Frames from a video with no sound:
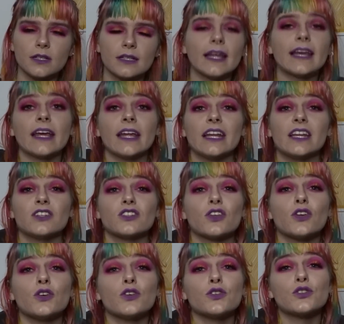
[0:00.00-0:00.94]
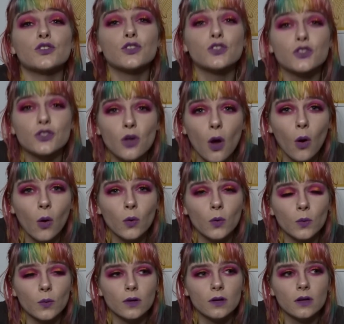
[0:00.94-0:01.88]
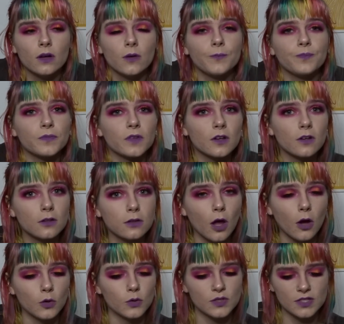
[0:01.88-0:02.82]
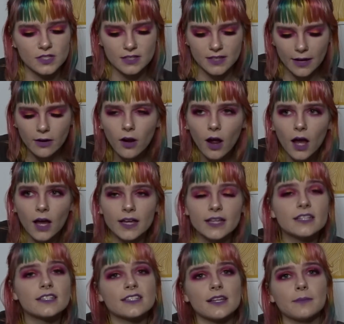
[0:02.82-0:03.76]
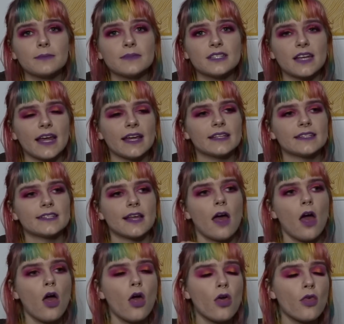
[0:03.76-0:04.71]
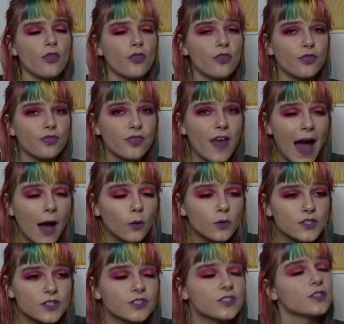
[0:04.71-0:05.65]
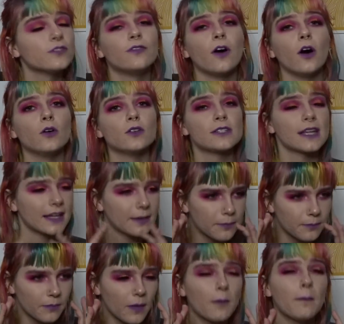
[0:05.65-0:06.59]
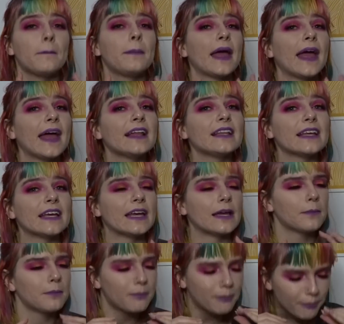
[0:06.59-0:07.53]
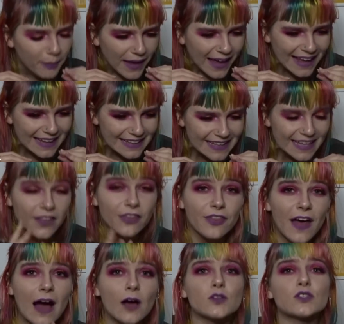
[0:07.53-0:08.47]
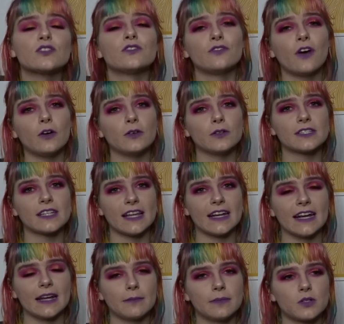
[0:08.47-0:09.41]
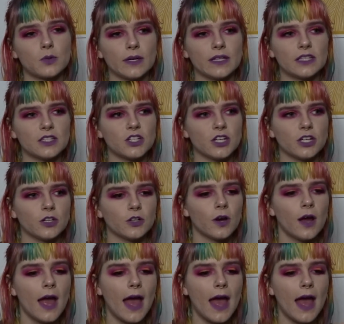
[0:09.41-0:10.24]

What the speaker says: Like, it is so close. There are, in some states, thousands of votes, like barely 1,000 votes in it between the two.